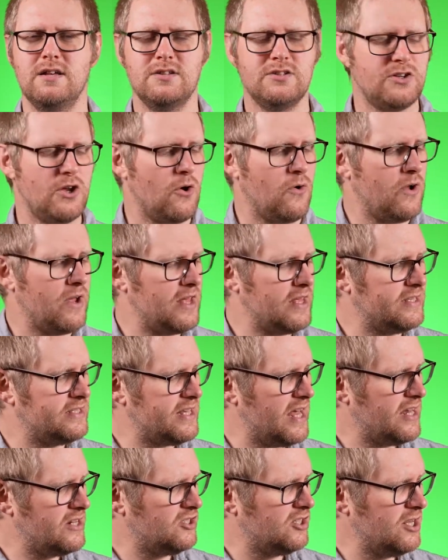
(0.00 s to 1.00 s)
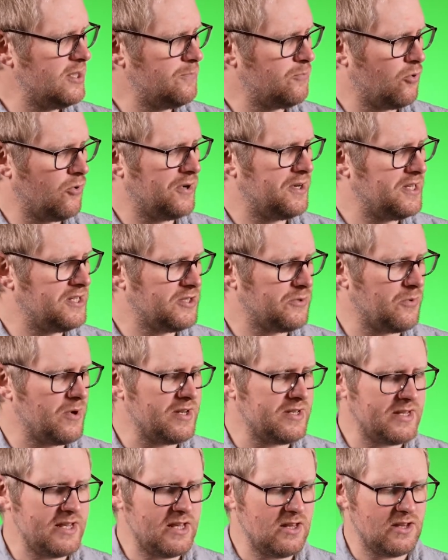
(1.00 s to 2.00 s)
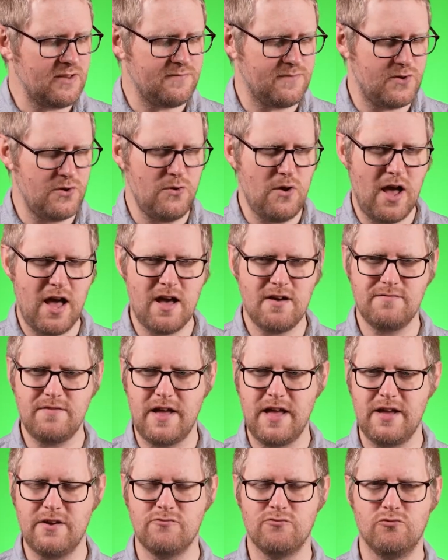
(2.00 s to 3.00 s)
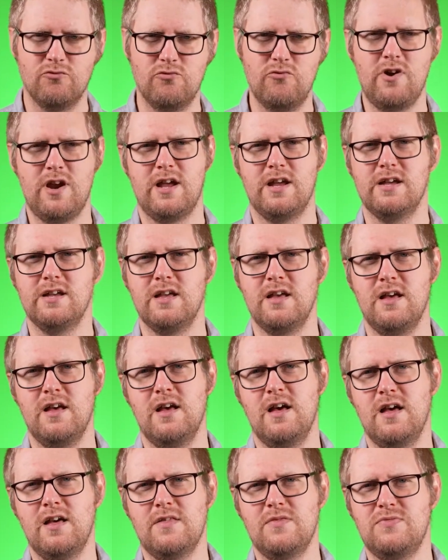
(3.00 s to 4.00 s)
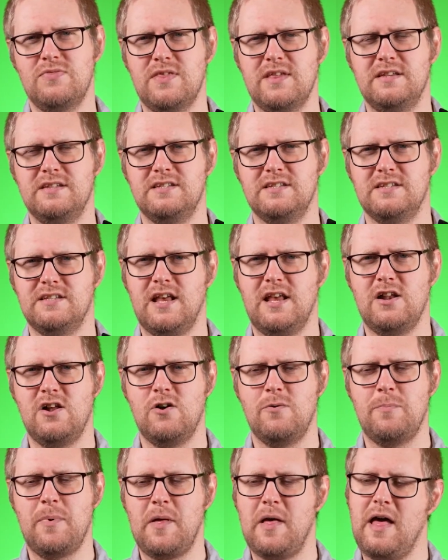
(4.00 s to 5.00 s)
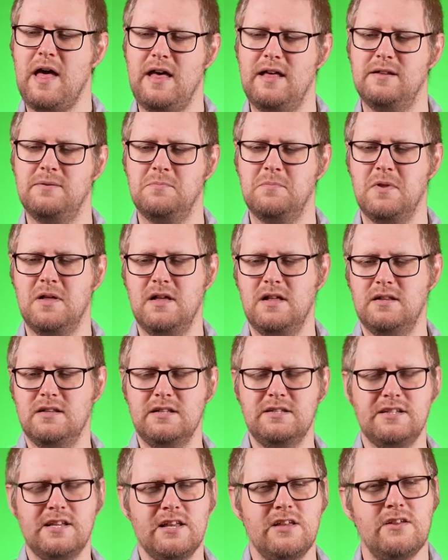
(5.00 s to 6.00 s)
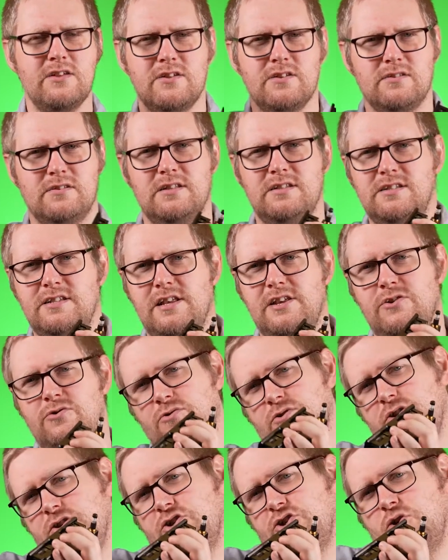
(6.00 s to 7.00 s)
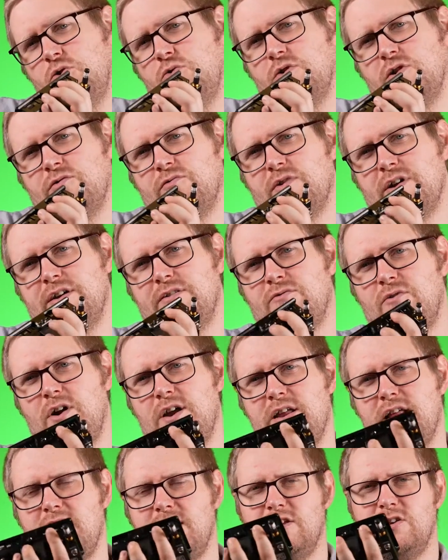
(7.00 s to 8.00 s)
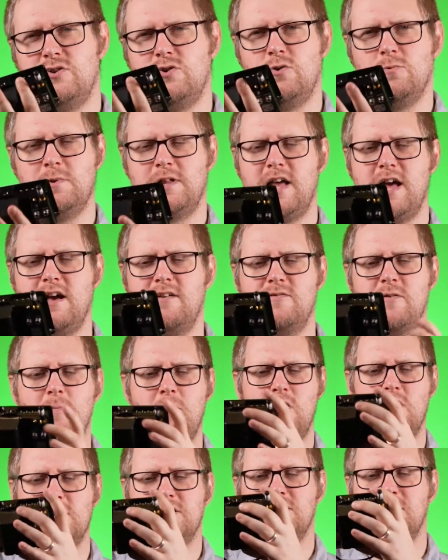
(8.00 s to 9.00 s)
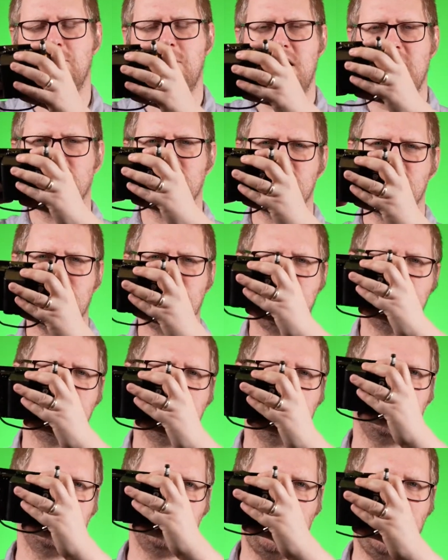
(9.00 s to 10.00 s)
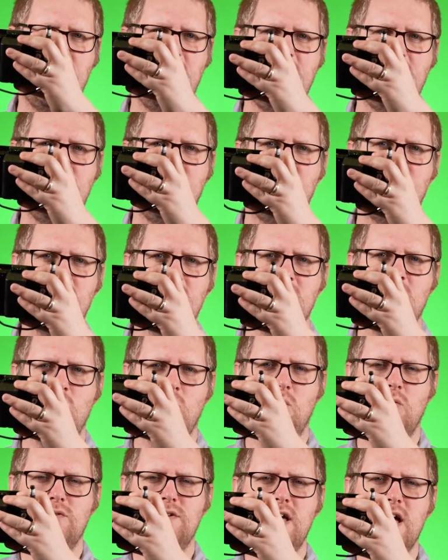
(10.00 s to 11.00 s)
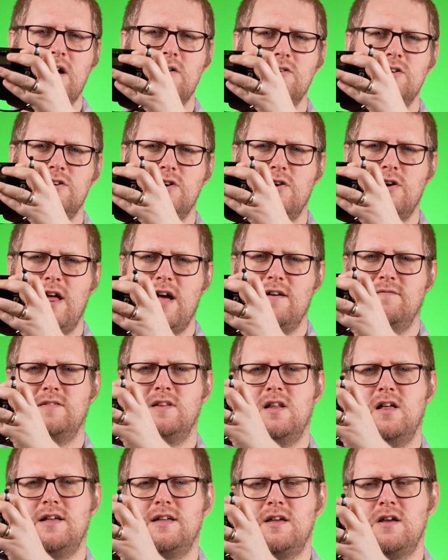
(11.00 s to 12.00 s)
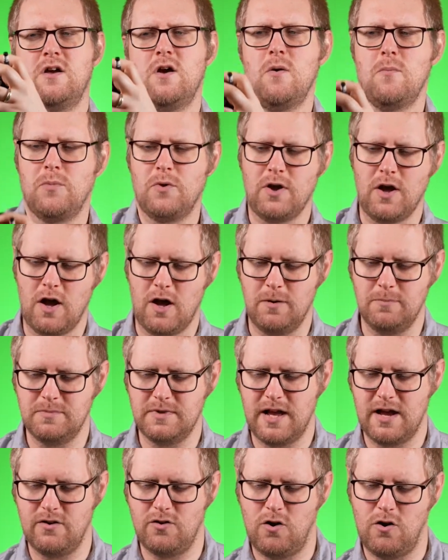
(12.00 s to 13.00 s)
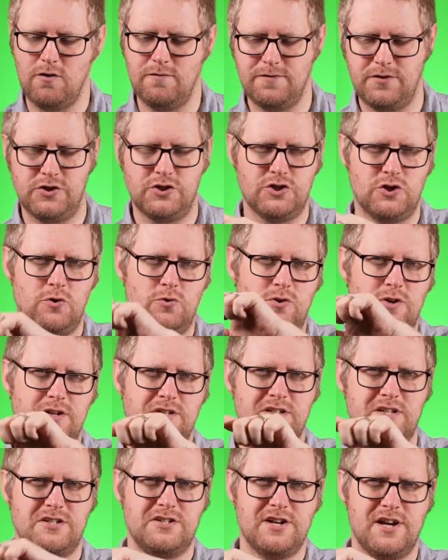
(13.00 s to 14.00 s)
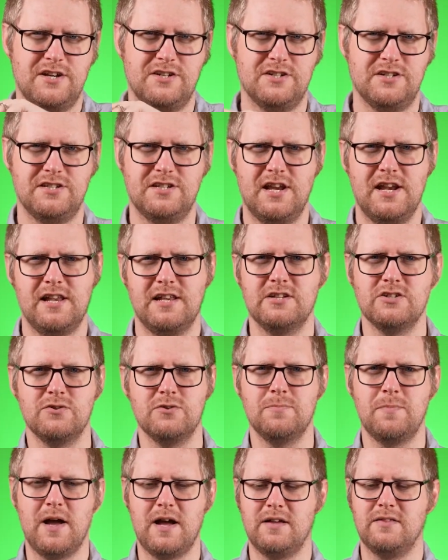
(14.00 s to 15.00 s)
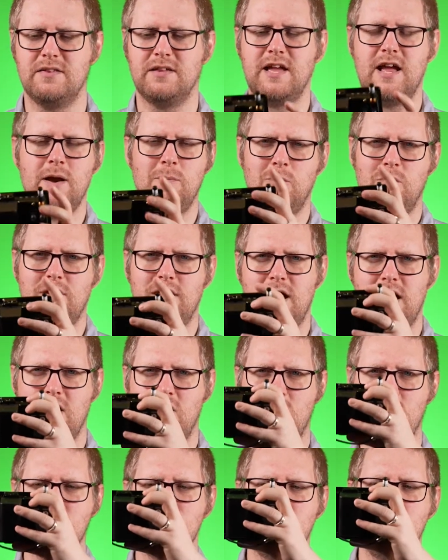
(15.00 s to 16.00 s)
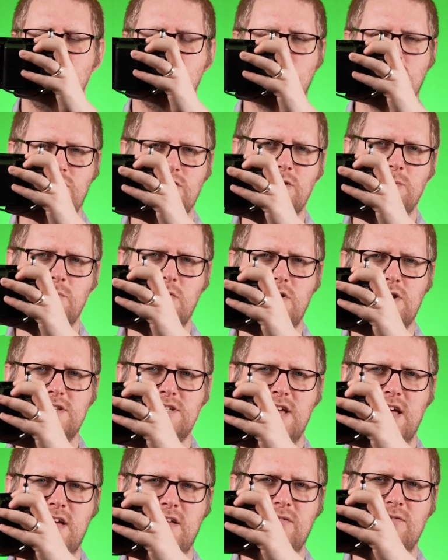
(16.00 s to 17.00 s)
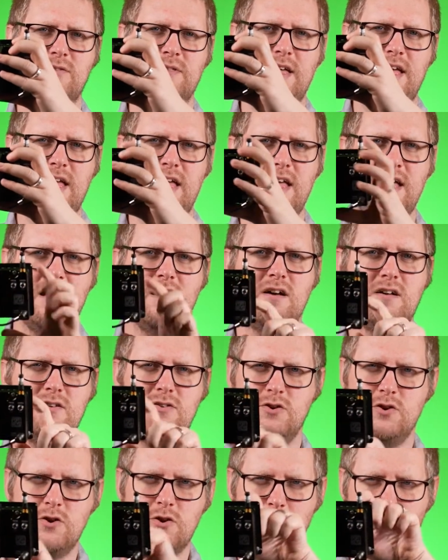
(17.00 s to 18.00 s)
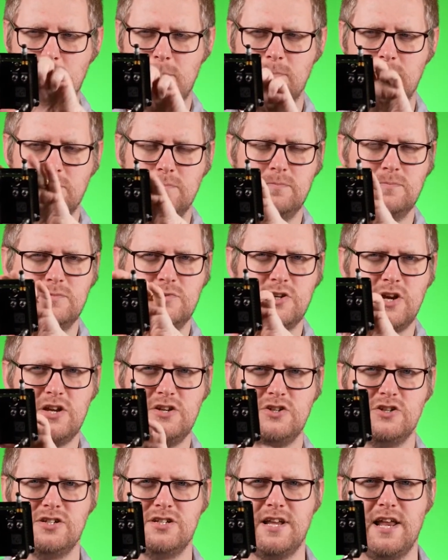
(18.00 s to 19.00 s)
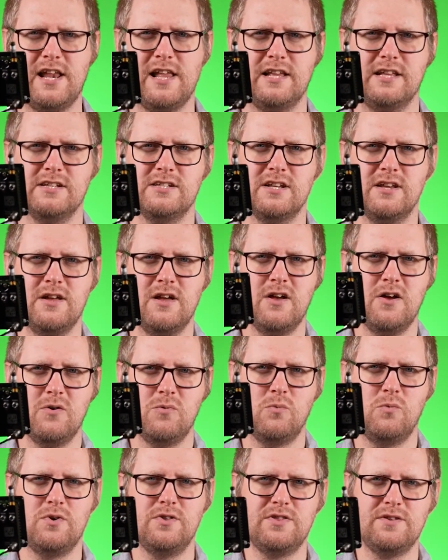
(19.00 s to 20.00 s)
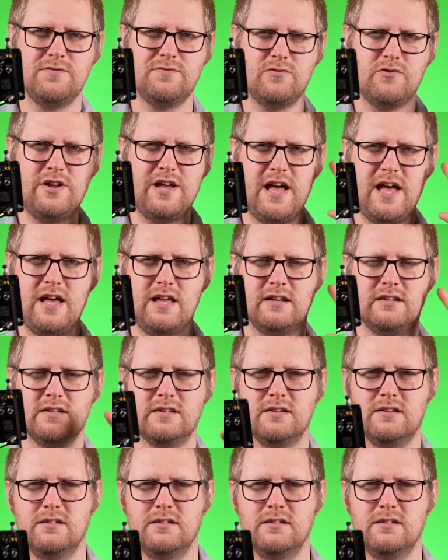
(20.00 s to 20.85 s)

So it's actually a pretty sweet deal. If you have a rig that's set up and let's say you're on a shoulder rig, right? And you normally have a monitor mounted here. Well, now you don't have to like come down off your shoulder to change the settings on the back of the camera. Now with your monitor here, you can change your settings with your free hand.